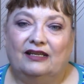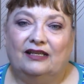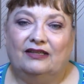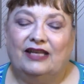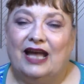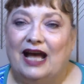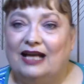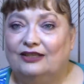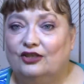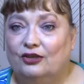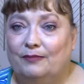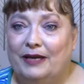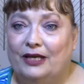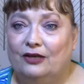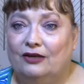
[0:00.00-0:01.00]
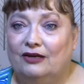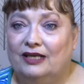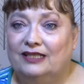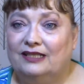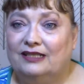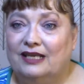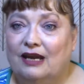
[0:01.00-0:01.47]
the odds are better
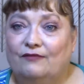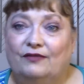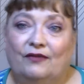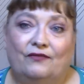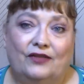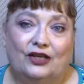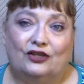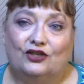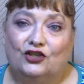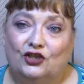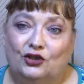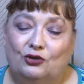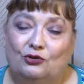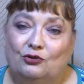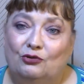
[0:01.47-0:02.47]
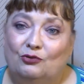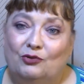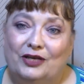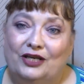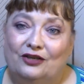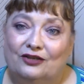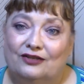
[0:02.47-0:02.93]
and stuff if there's two
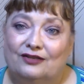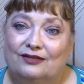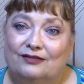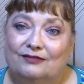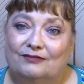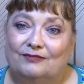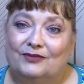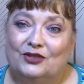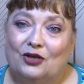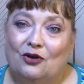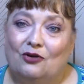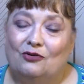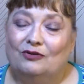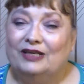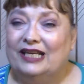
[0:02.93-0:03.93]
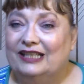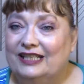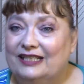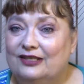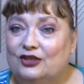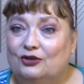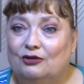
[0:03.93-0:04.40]
winners. So at
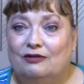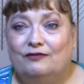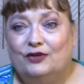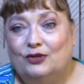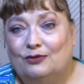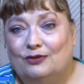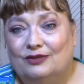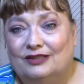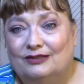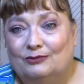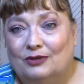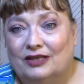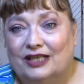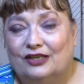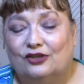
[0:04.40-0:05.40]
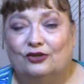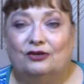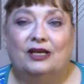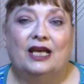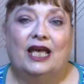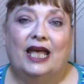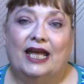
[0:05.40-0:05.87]
least two of you we'll get to.
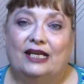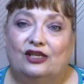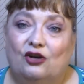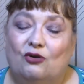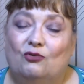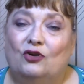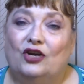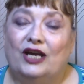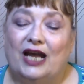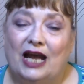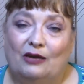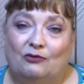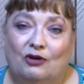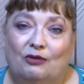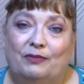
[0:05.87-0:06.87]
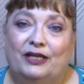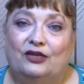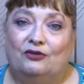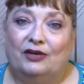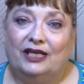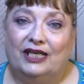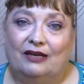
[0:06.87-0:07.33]
And don't worry, I will be
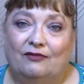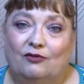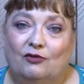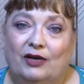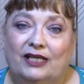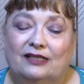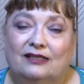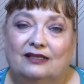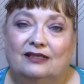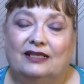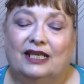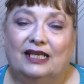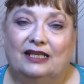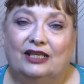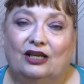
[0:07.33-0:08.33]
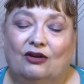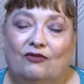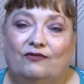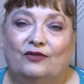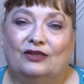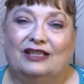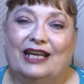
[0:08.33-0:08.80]
doing giveaways, you know,
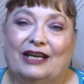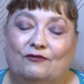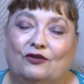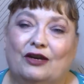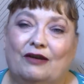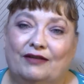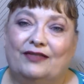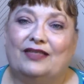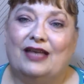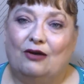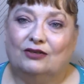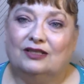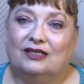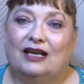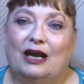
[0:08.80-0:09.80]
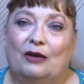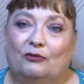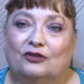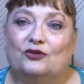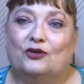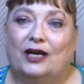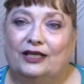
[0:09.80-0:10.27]
for like for every thousand I will
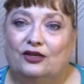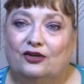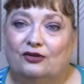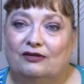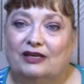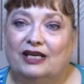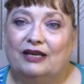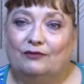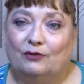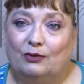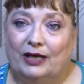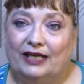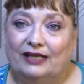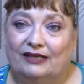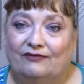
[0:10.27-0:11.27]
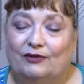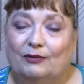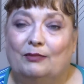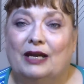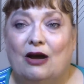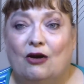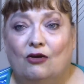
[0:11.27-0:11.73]
try to do a giveaway from
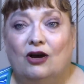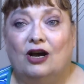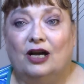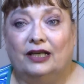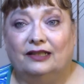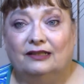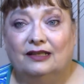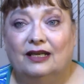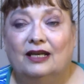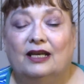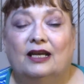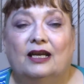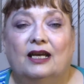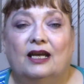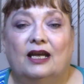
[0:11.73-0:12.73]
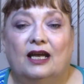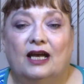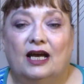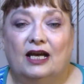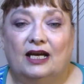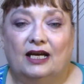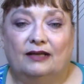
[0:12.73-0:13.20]
now on.
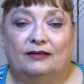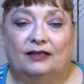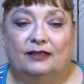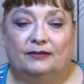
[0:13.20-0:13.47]
Uh,